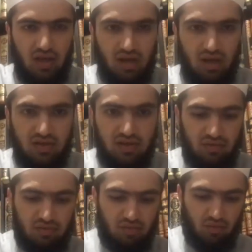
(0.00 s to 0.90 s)
uh,
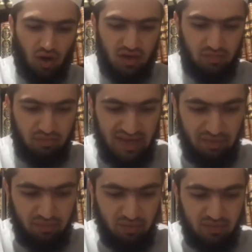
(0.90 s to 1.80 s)
what many
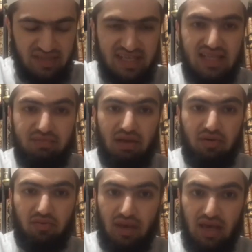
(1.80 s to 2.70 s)
people, the mistake that many
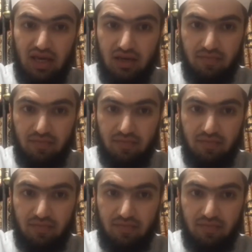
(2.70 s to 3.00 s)
people make